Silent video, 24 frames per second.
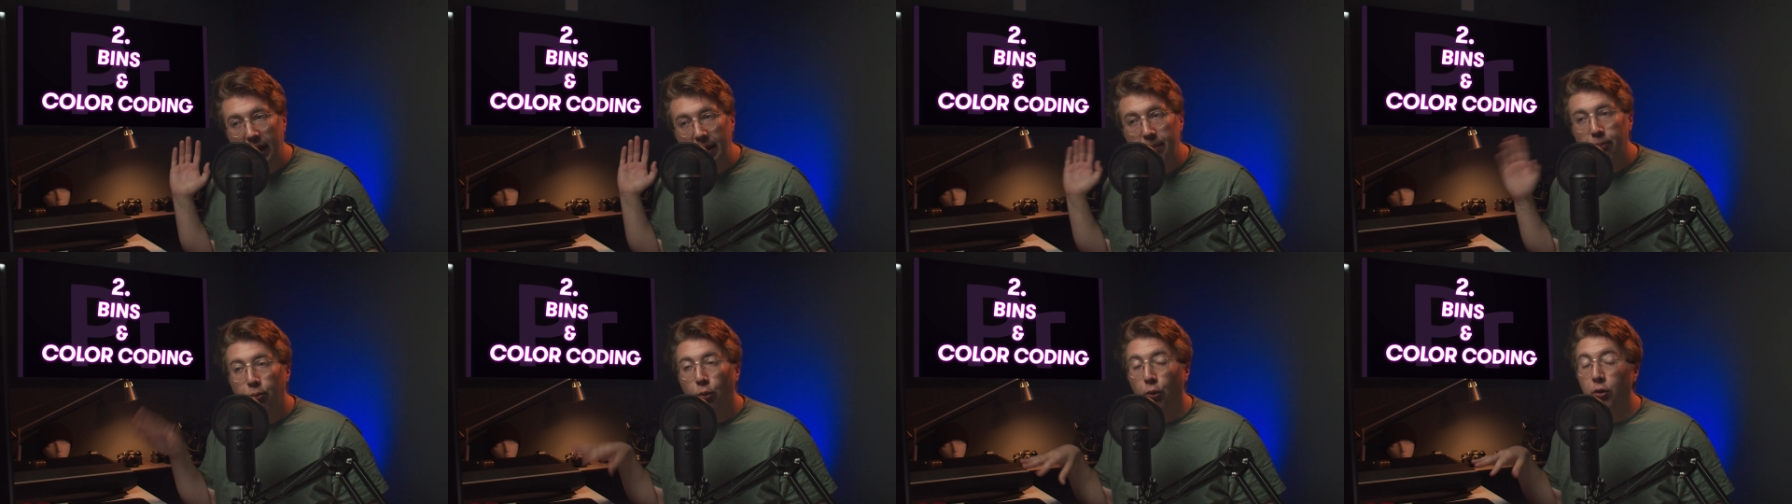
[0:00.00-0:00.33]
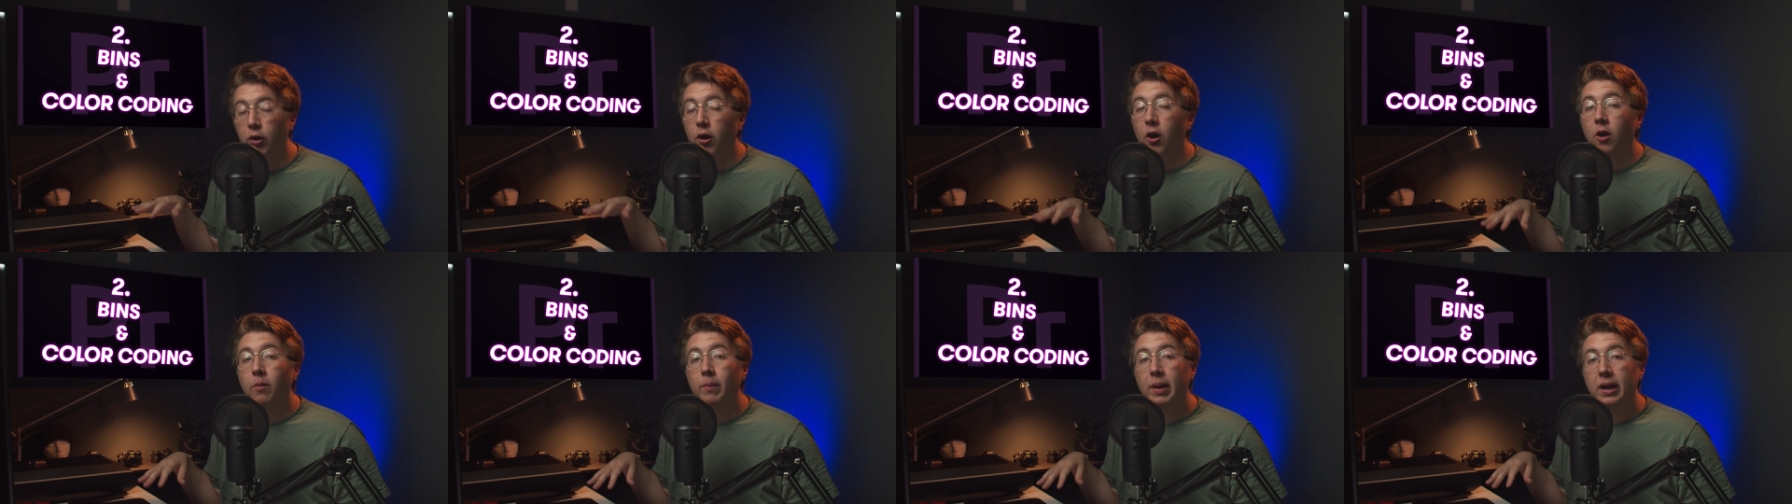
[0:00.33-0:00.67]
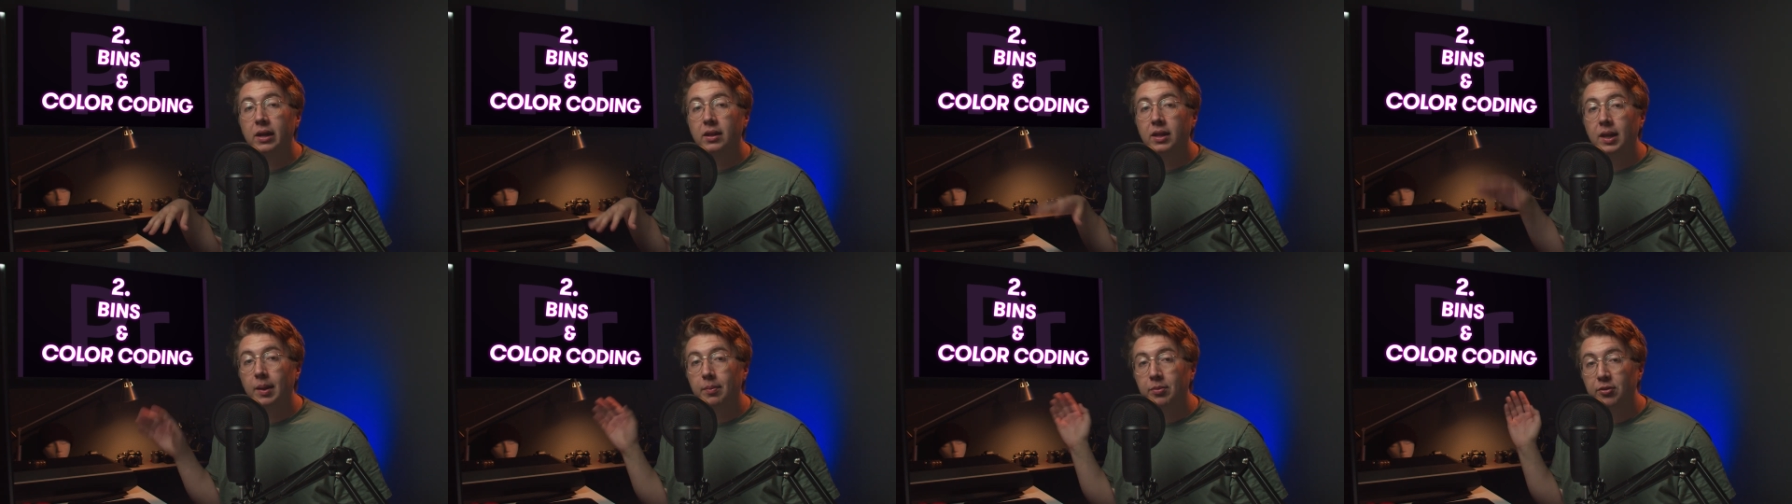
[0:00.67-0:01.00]
import all my
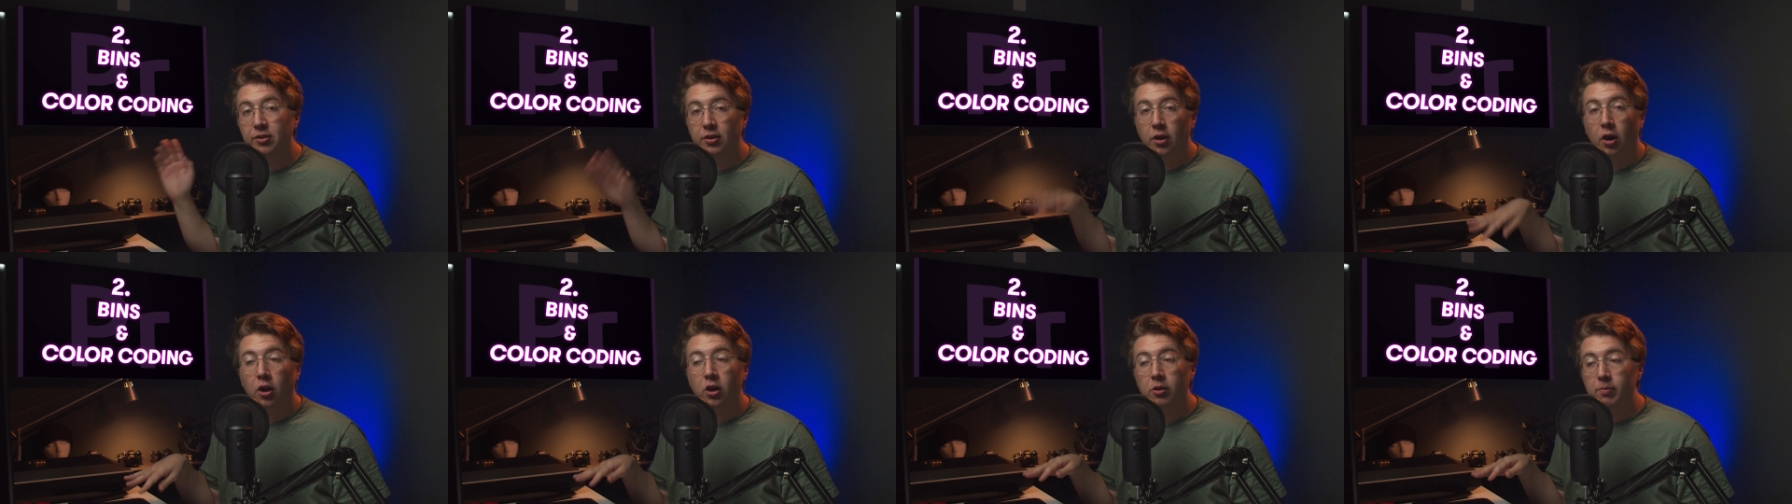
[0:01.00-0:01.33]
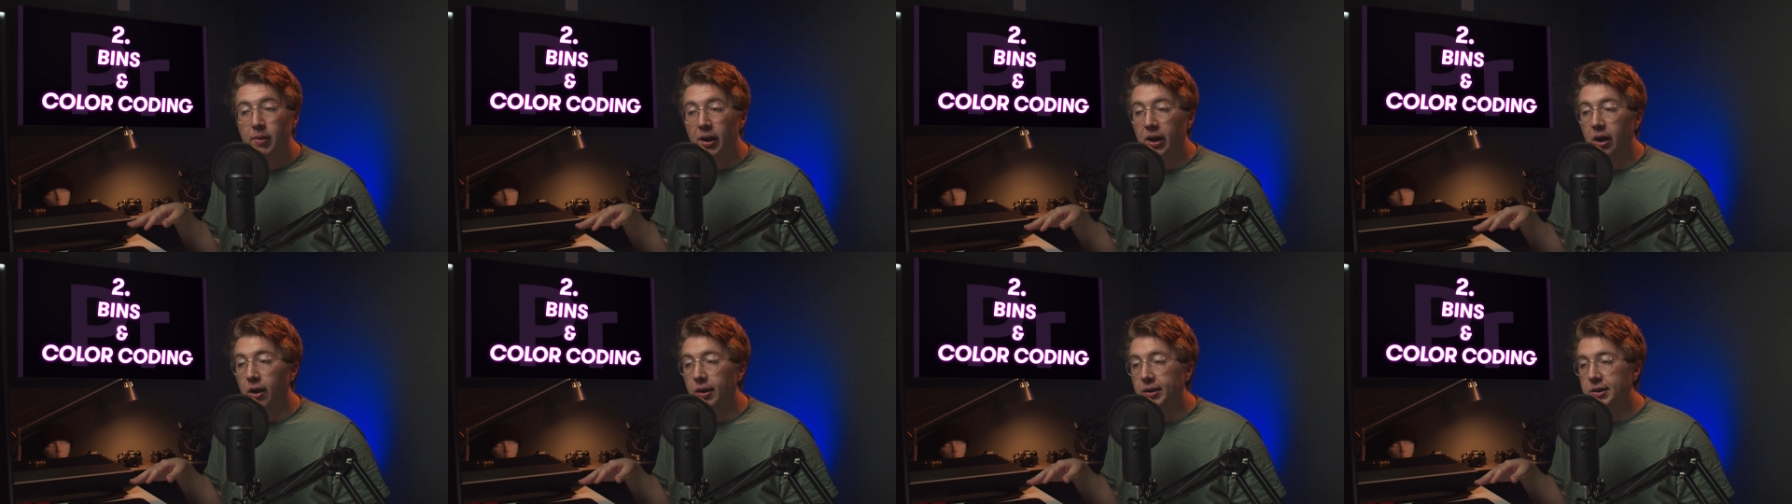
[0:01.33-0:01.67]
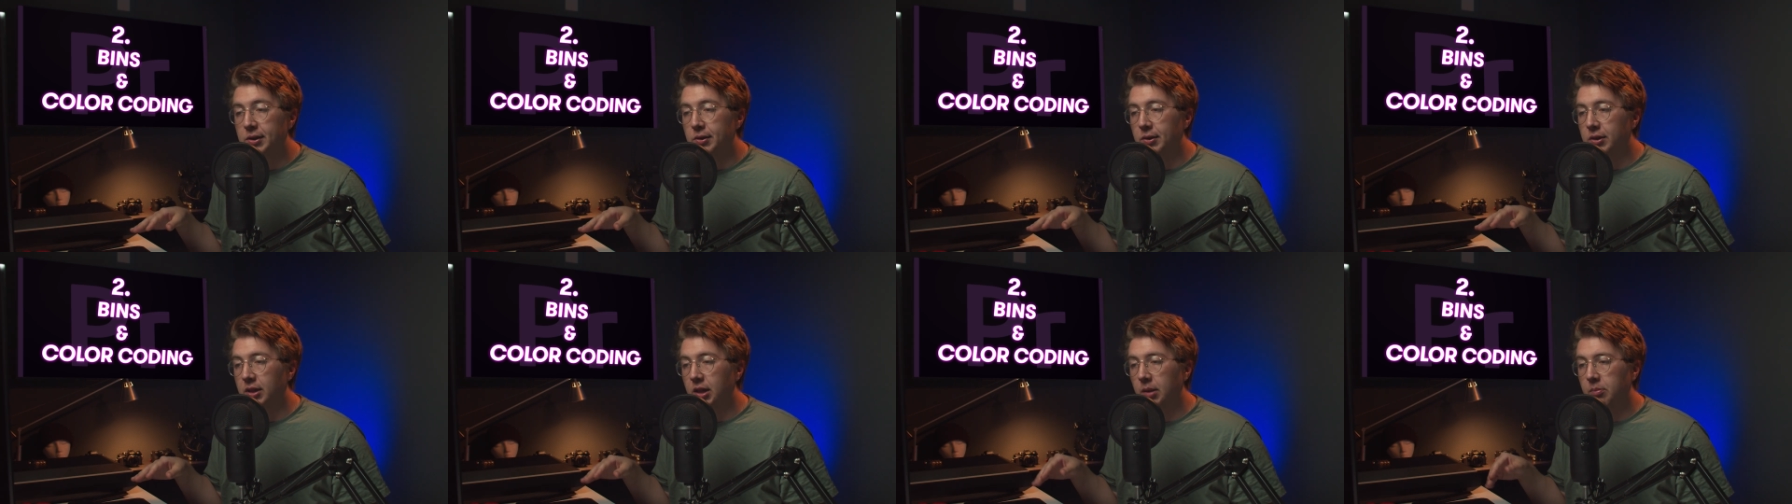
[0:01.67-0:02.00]
clips and all of my
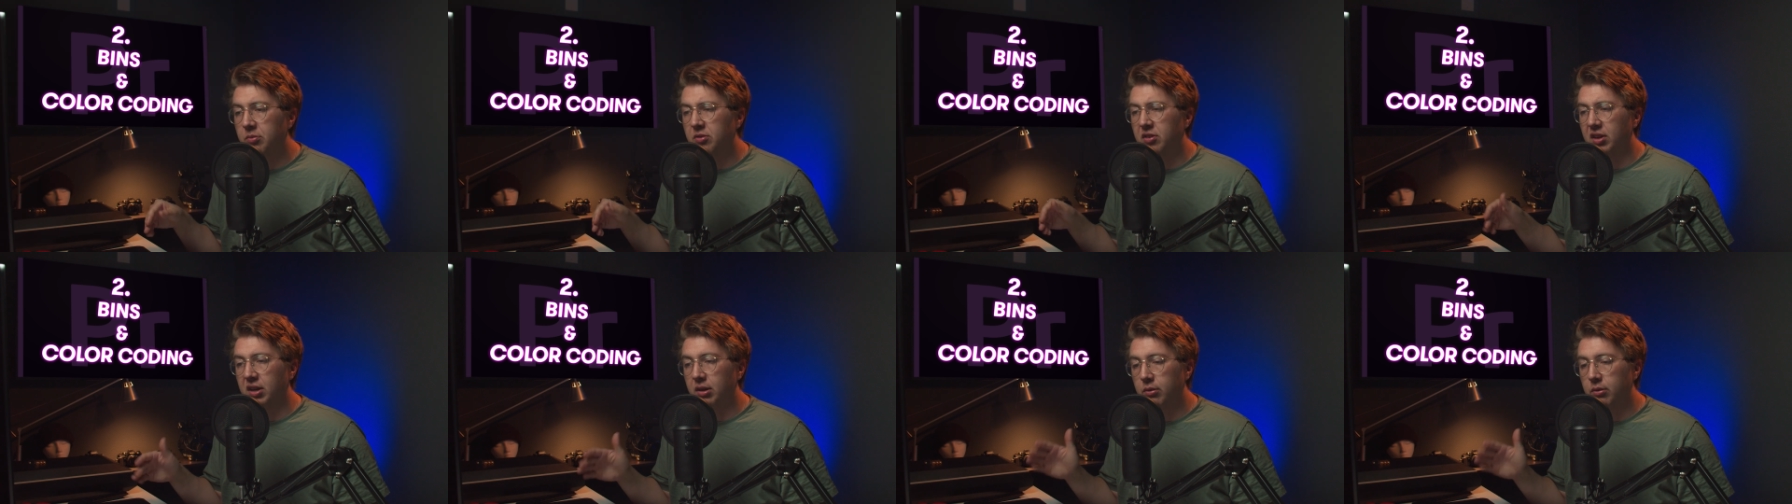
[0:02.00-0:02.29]
audio clips,